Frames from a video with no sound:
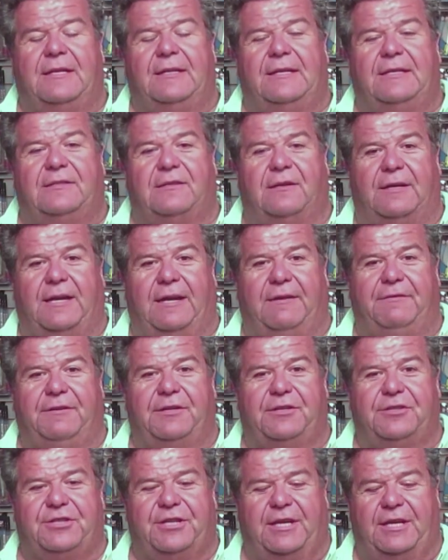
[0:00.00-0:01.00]
These are
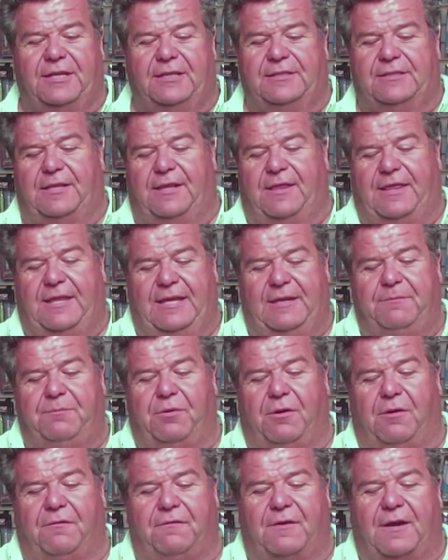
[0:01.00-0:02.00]
heavier jigs, thin
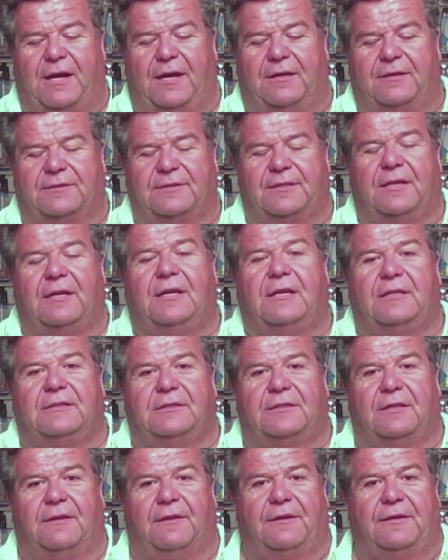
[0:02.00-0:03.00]
profiles,
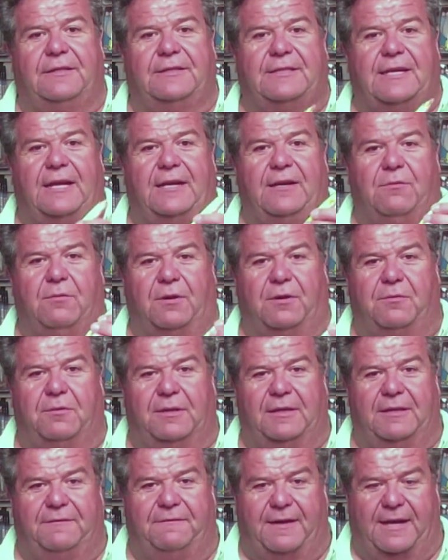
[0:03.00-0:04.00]
so they're designed to work
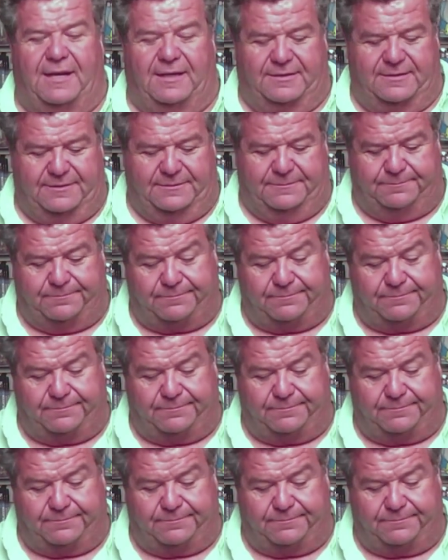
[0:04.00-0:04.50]
really fast.